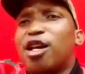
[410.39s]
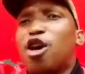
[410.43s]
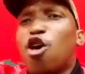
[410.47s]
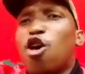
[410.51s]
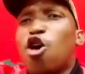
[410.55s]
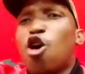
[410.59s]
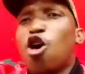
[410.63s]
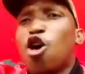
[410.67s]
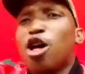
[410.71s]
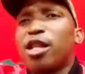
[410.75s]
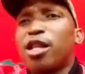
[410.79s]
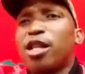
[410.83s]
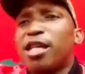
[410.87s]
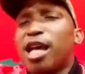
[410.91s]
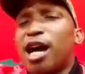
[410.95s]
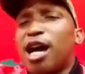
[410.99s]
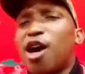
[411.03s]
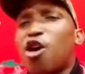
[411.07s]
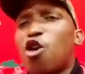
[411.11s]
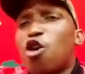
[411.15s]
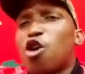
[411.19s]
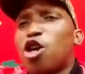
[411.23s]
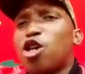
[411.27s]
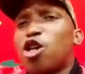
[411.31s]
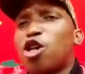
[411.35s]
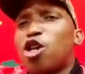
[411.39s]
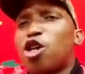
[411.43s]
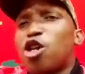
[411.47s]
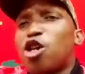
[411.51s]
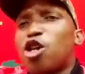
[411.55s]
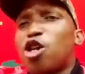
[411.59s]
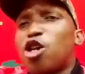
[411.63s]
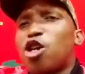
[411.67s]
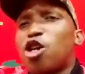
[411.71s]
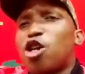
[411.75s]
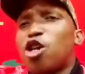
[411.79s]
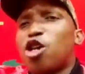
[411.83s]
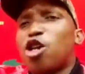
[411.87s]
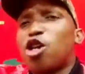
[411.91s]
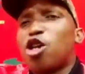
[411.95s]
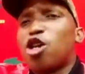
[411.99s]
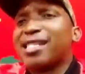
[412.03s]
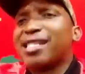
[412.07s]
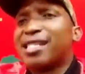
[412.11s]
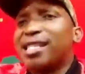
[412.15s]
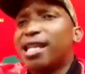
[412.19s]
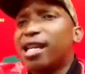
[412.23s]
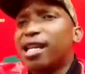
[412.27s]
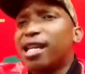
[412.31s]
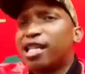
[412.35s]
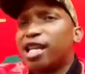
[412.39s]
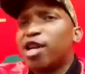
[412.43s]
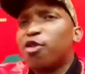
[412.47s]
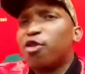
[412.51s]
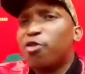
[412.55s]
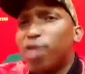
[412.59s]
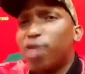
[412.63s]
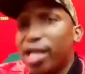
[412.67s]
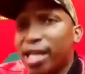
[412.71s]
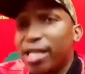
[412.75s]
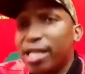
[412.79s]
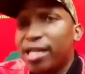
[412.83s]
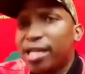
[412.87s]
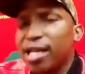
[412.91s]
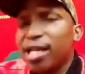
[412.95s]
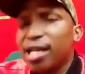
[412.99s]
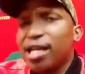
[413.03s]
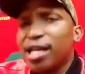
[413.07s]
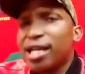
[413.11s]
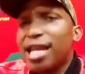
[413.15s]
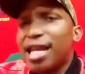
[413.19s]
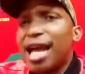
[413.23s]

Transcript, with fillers: All There are all lots of committees in eThekwini. Yeah.